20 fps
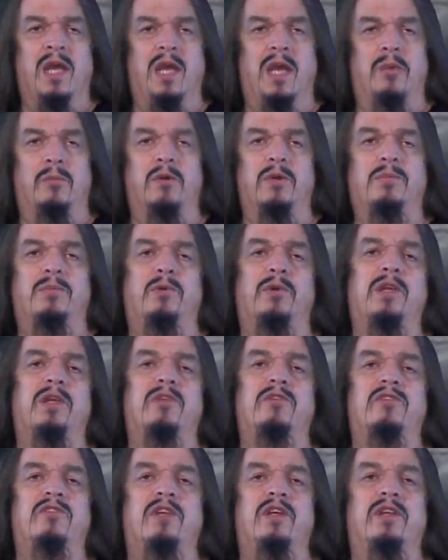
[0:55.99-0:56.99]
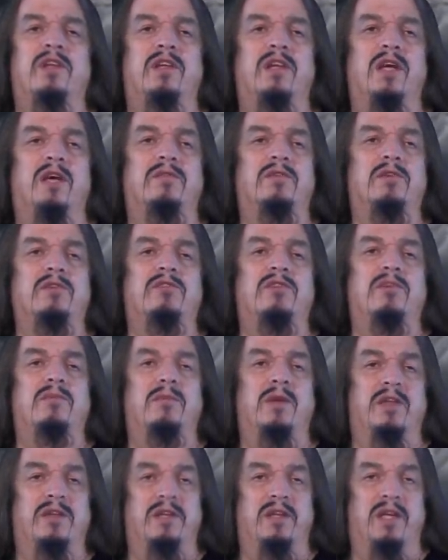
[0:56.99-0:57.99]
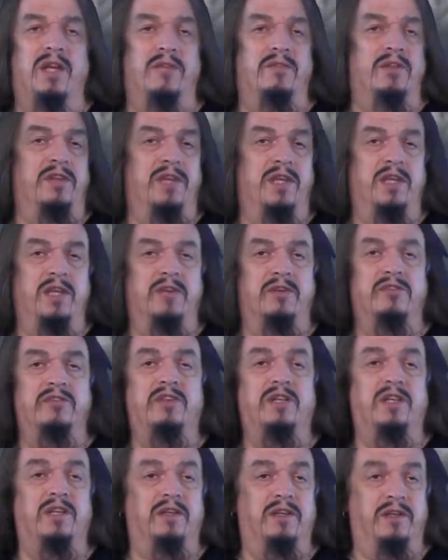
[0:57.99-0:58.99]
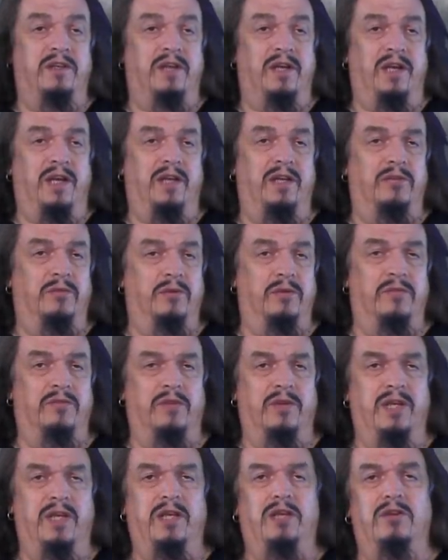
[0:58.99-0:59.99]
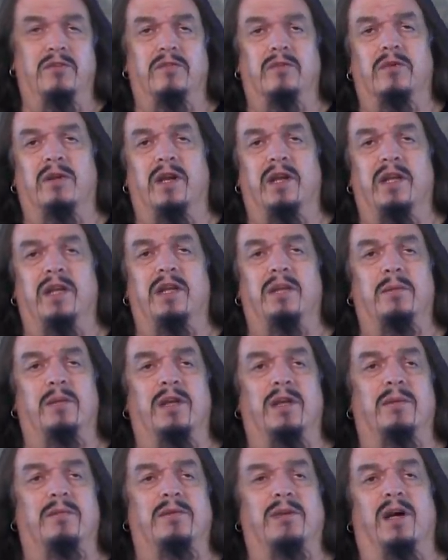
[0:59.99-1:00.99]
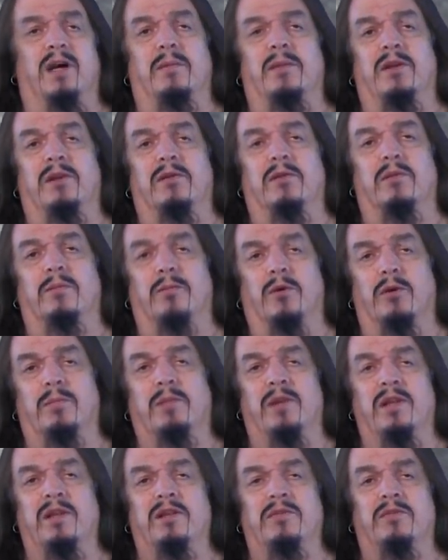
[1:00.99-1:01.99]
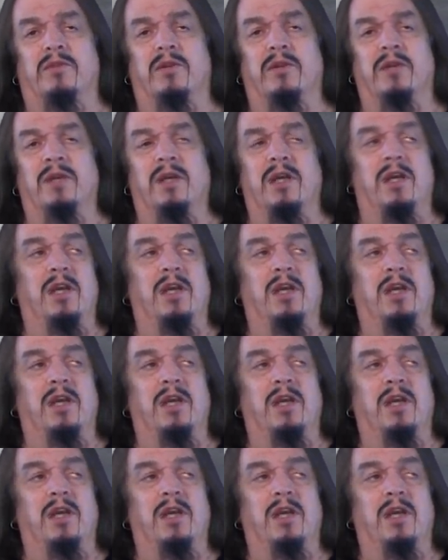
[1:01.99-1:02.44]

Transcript: At one point you said that evolution meant that everything else needed to die in order for any new variety to become dominant or more plentiful.